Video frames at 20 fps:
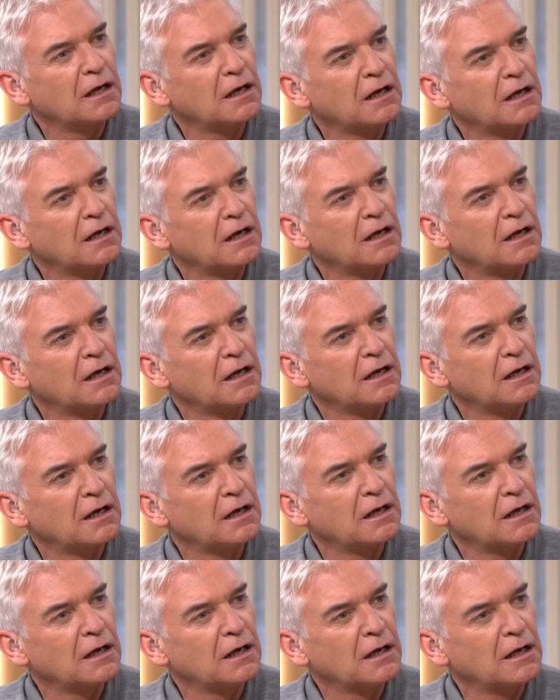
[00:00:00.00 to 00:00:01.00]
my final
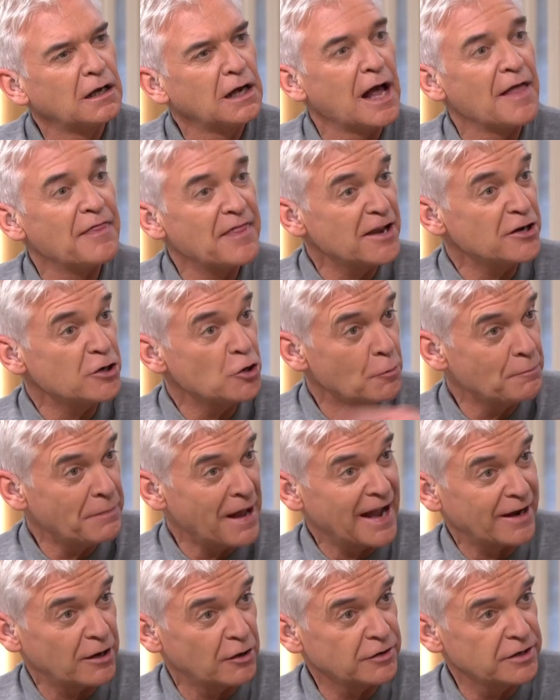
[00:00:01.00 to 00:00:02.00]
Strictly. And then the you're
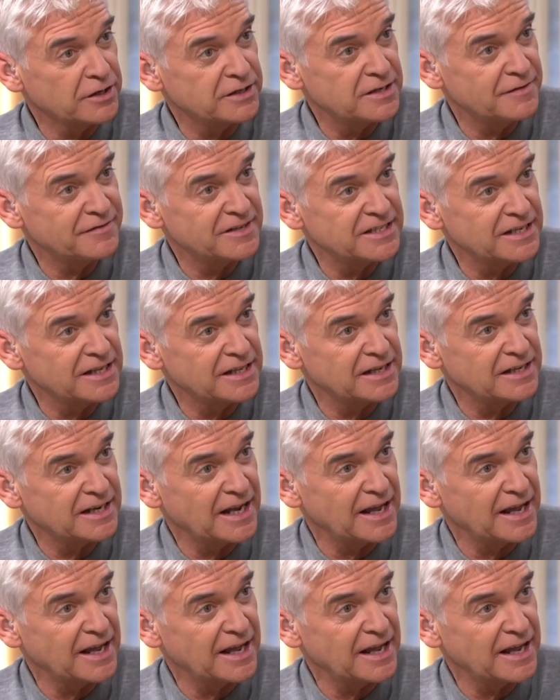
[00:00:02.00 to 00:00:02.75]
Friday. back on Nativity and then, the